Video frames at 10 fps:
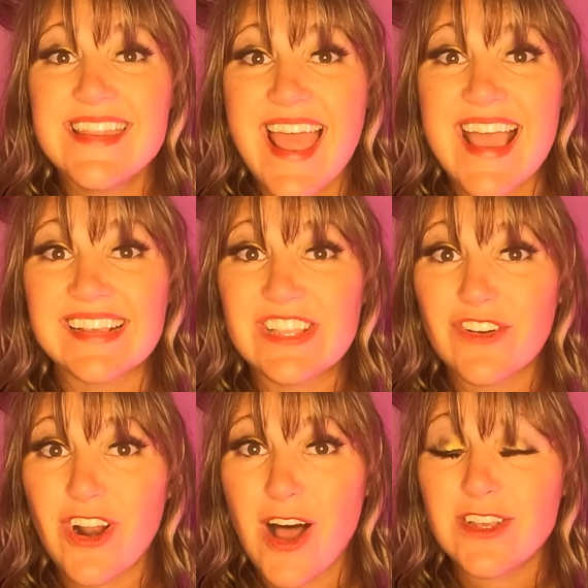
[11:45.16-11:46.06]
Next,
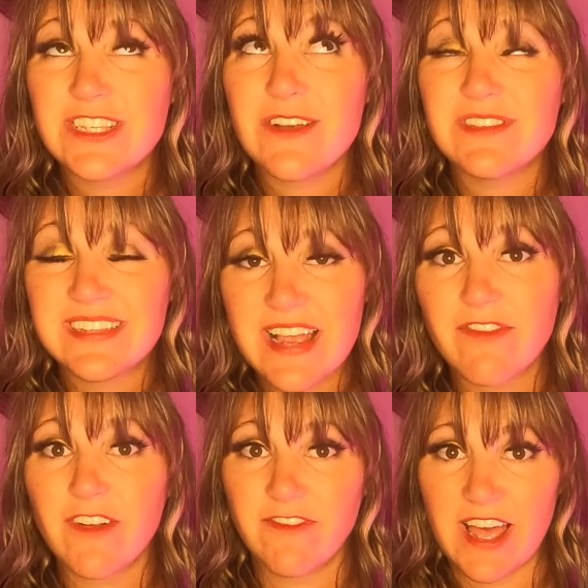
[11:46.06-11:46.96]
there are also
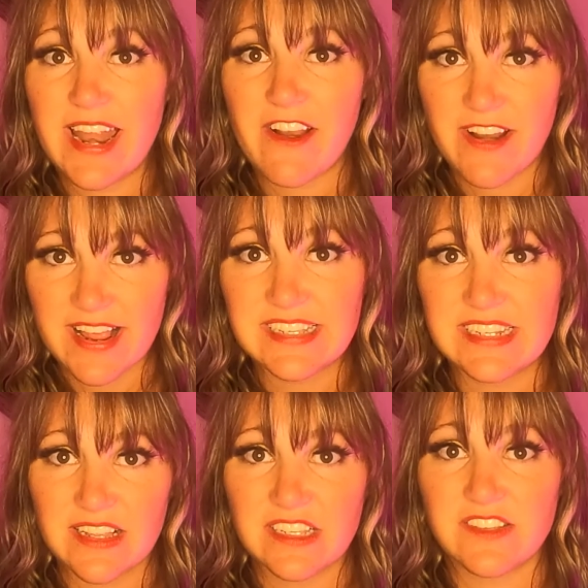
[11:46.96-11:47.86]
several flood areas
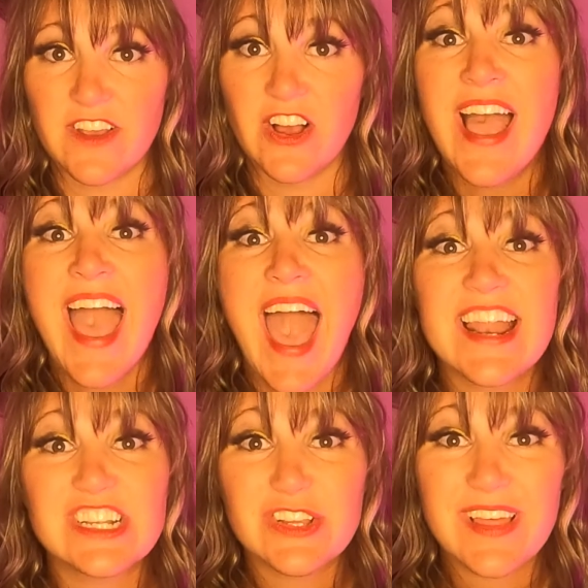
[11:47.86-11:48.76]
in Douglasville.
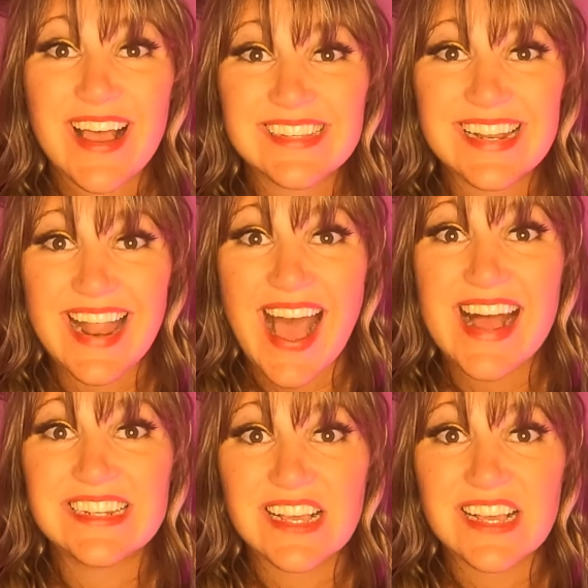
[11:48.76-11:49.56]
And in 2009,